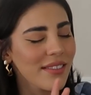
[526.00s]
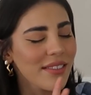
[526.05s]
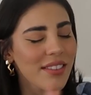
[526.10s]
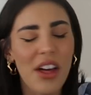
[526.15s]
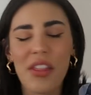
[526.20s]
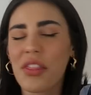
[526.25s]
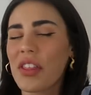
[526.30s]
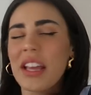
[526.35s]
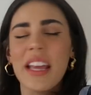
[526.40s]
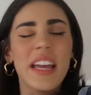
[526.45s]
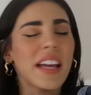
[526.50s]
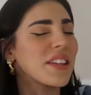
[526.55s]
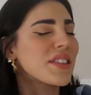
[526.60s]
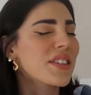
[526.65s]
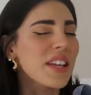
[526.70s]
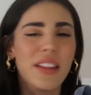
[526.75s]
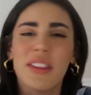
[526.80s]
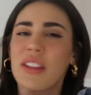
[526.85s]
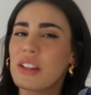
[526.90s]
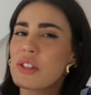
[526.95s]
nothing
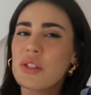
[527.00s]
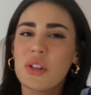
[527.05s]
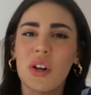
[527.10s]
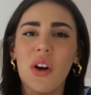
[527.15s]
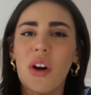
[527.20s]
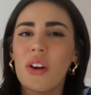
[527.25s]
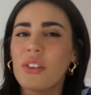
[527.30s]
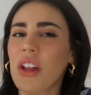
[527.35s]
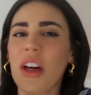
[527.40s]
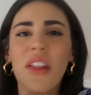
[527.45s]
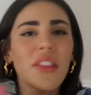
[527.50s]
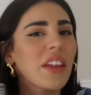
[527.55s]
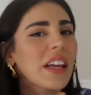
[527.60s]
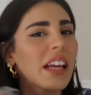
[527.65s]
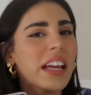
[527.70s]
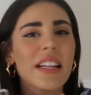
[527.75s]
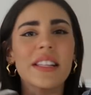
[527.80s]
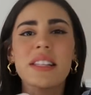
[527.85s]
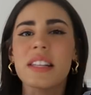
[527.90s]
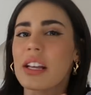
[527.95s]
hits like this girl. Nothing
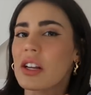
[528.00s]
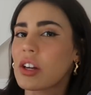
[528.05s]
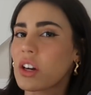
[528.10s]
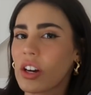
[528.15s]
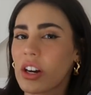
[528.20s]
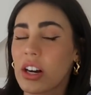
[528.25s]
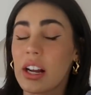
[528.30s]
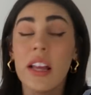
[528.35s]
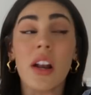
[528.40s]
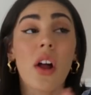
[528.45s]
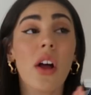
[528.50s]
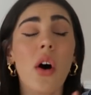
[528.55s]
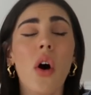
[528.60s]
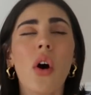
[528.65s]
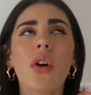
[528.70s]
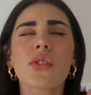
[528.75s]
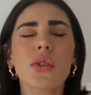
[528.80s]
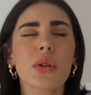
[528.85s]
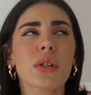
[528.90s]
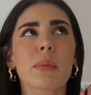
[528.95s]
hits like her. And
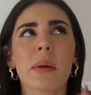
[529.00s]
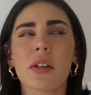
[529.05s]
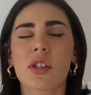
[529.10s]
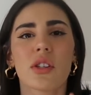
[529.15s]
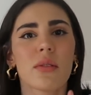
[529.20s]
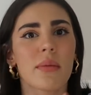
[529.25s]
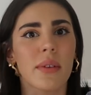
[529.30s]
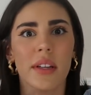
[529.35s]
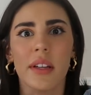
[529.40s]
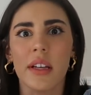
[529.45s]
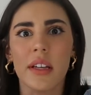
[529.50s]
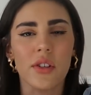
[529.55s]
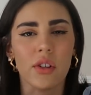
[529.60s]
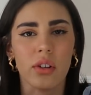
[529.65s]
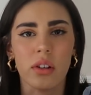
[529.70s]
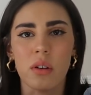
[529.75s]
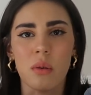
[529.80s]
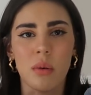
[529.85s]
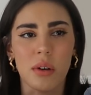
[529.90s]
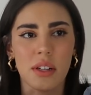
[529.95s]
also, especially reading it
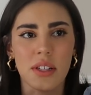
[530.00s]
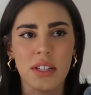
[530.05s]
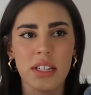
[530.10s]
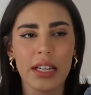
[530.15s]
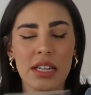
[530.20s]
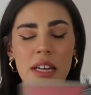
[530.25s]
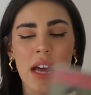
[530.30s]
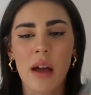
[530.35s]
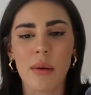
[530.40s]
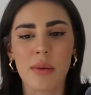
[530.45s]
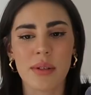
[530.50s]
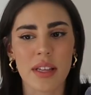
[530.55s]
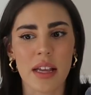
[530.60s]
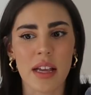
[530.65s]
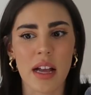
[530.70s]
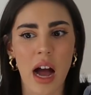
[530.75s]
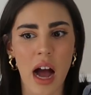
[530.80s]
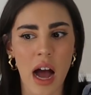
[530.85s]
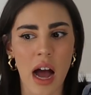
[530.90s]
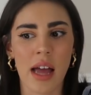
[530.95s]
during quarantine, I was
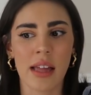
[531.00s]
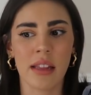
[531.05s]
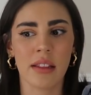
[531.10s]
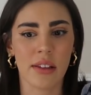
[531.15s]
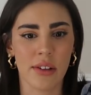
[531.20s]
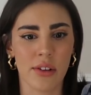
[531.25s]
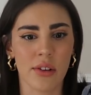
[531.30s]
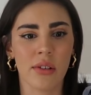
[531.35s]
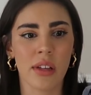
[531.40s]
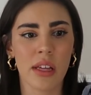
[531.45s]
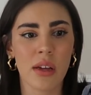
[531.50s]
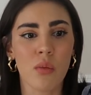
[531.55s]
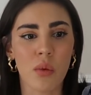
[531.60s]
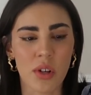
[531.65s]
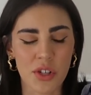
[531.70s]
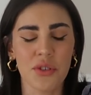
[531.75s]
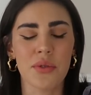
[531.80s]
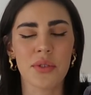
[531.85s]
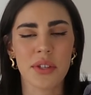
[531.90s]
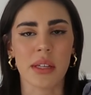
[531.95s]
like, I literally
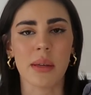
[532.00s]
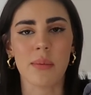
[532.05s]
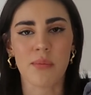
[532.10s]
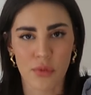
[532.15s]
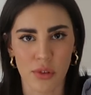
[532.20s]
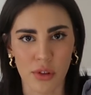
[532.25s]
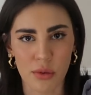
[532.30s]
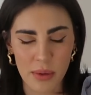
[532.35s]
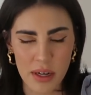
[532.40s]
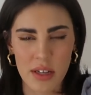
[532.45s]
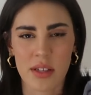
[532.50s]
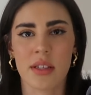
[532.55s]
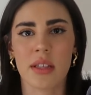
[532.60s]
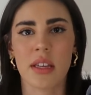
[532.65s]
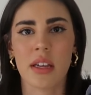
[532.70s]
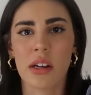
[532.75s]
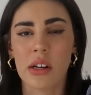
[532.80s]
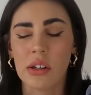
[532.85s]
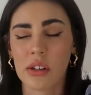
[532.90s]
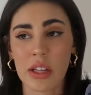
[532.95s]
want to sleep for the rest of
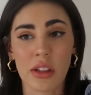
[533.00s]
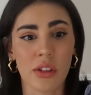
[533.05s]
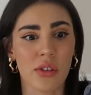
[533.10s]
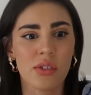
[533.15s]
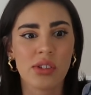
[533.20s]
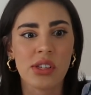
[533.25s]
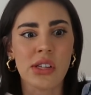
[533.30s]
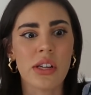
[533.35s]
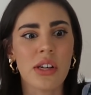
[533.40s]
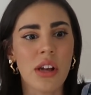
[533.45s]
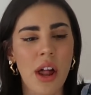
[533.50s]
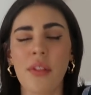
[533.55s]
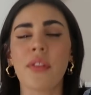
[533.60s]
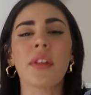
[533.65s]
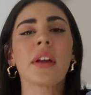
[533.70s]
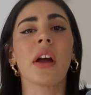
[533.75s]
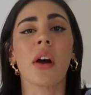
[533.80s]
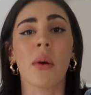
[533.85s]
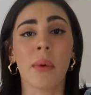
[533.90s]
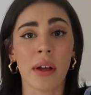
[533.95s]
the year. Like, there's
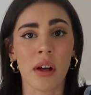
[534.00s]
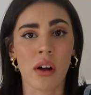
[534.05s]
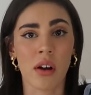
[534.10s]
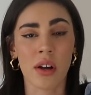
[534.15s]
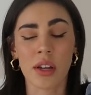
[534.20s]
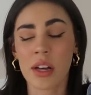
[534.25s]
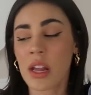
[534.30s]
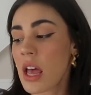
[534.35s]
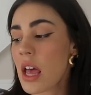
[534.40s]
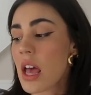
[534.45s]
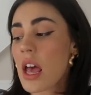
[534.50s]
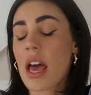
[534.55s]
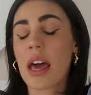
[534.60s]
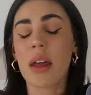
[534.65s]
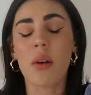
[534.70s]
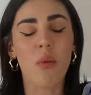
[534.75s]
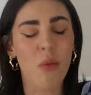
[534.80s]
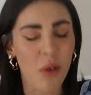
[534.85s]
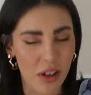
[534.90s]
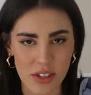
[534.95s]
nothing going on,
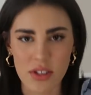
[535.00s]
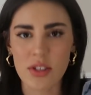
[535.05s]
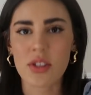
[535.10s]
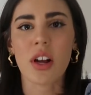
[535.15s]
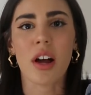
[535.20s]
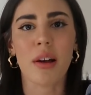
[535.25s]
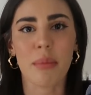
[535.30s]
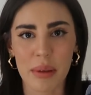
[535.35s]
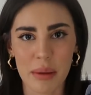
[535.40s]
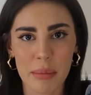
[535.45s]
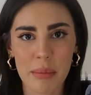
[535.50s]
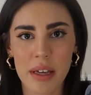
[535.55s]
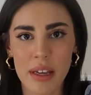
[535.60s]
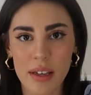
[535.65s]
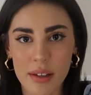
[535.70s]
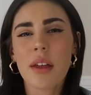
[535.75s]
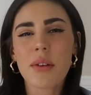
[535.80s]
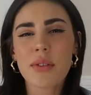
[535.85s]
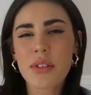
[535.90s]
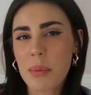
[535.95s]
and what's stopping
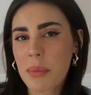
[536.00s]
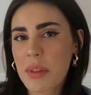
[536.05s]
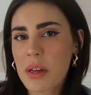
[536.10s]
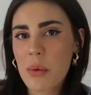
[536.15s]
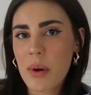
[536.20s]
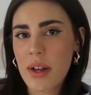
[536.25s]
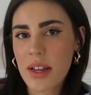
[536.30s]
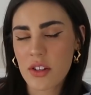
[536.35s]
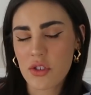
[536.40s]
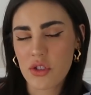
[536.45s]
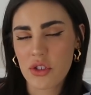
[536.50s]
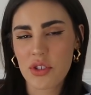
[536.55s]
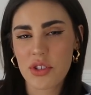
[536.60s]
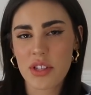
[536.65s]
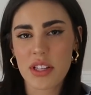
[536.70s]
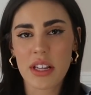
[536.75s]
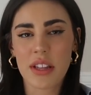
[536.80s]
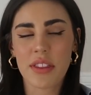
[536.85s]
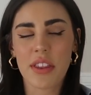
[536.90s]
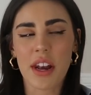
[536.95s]
me? Now, something quite
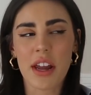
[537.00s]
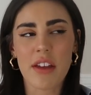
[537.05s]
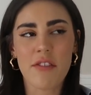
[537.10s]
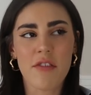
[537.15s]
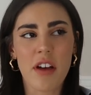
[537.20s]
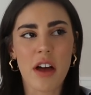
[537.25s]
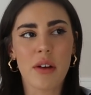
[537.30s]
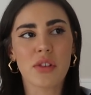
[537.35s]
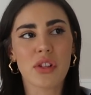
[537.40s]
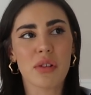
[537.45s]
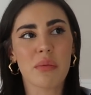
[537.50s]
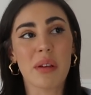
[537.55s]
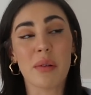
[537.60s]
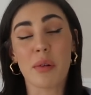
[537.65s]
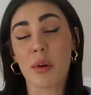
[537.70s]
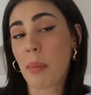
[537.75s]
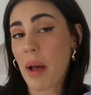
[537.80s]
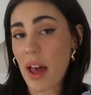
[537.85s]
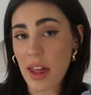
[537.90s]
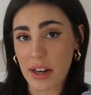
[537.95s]
interesting that I found to be
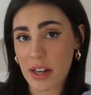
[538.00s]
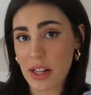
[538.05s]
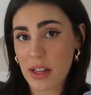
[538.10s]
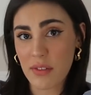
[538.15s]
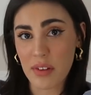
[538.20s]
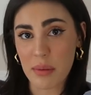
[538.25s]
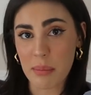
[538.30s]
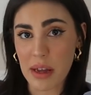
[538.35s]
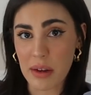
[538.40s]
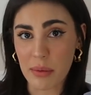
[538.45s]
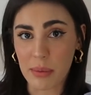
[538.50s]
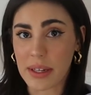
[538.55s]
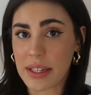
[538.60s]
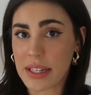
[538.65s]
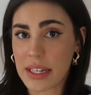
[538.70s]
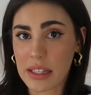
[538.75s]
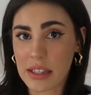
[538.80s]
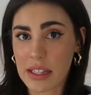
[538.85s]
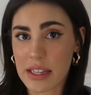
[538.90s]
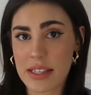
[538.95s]
repetitive in my
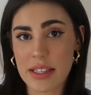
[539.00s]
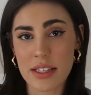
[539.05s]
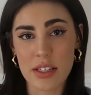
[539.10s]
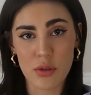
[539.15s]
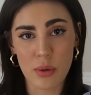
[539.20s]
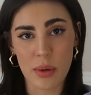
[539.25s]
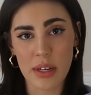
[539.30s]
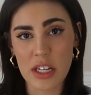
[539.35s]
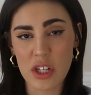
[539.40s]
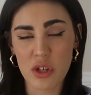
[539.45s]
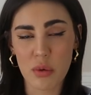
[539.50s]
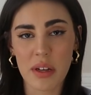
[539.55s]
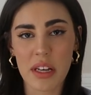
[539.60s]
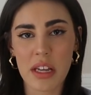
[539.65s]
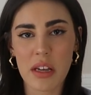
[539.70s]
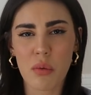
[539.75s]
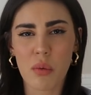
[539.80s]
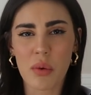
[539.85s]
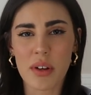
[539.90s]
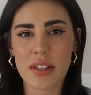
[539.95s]
reading list in
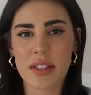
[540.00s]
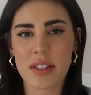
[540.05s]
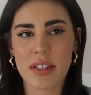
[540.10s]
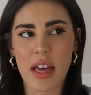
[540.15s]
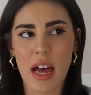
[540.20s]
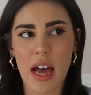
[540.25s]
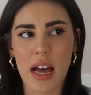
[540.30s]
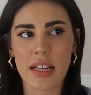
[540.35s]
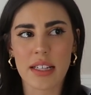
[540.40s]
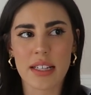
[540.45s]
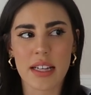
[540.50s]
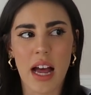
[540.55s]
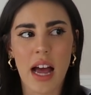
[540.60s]
2020 was that